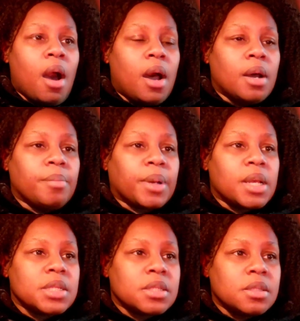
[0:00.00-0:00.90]

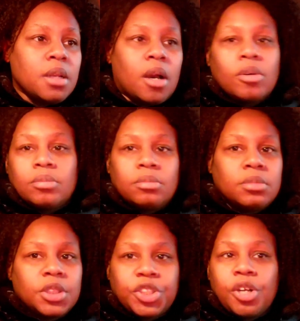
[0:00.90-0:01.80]
Because, you know,
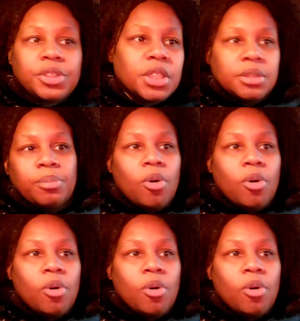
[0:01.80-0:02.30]
detergent is